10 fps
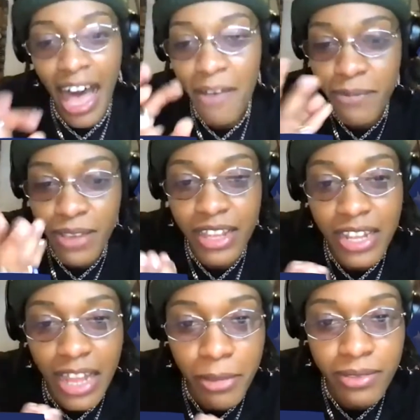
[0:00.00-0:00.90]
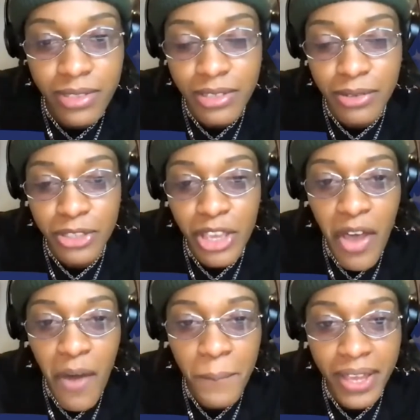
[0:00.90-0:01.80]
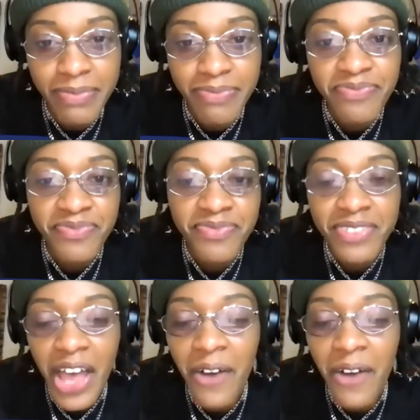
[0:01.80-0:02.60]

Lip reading: know. Okay, I'll be using tools, but